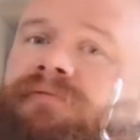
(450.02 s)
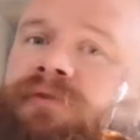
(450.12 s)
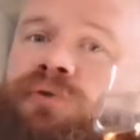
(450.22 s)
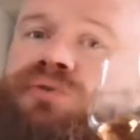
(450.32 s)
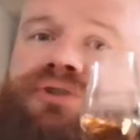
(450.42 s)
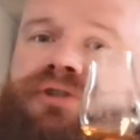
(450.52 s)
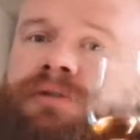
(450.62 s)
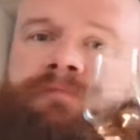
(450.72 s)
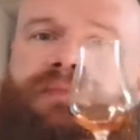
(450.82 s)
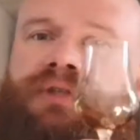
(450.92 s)

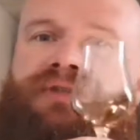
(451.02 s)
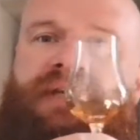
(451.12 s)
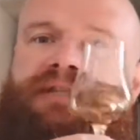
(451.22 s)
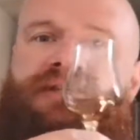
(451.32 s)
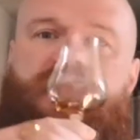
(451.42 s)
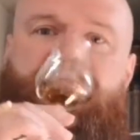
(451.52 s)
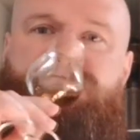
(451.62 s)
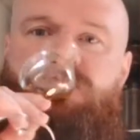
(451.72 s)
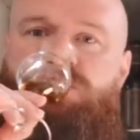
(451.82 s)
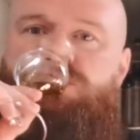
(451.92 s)
fruits, just exotic
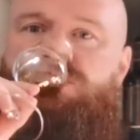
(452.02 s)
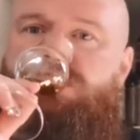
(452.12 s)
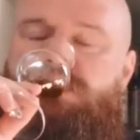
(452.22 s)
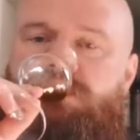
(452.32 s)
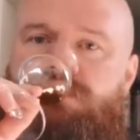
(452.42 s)
fruits.